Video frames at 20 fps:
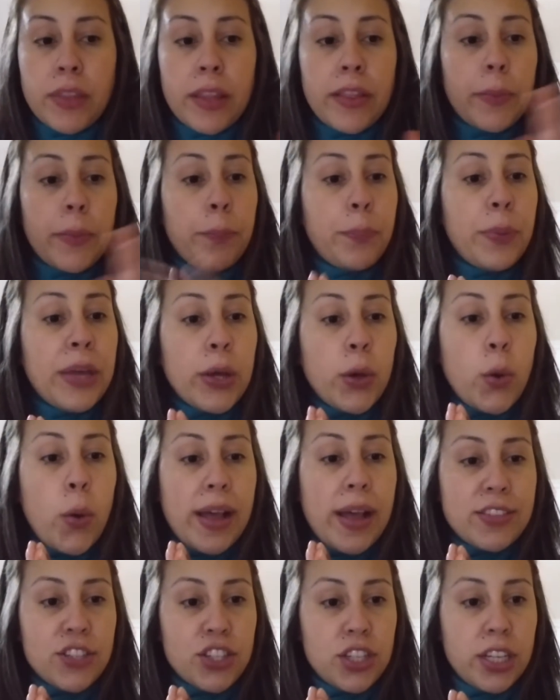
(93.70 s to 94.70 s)
the big
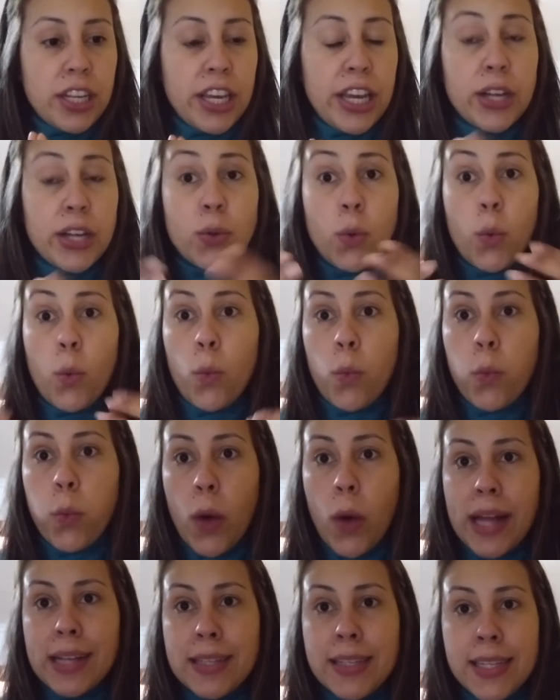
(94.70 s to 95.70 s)
question here
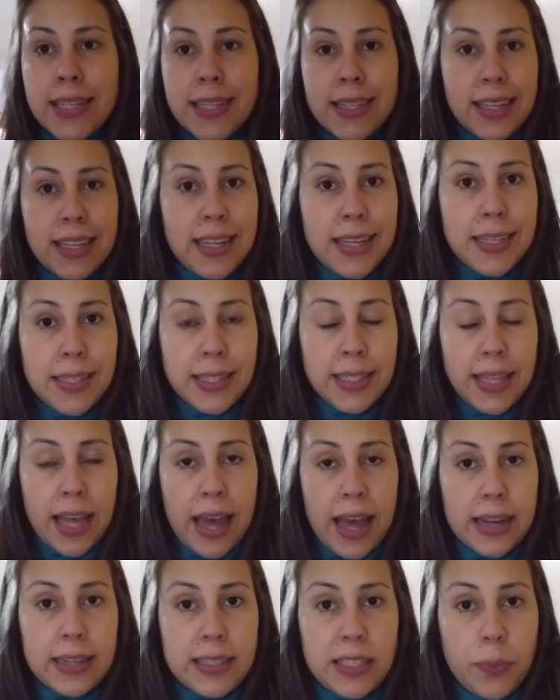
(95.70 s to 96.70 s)
what is
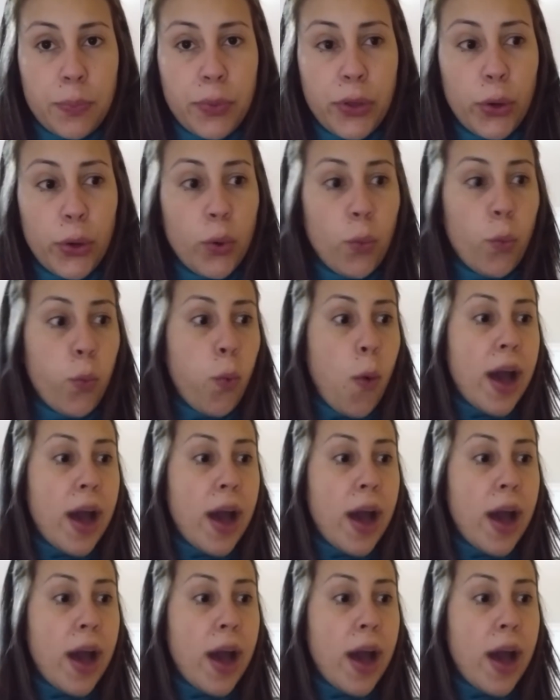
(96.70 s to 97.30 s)
Exipure?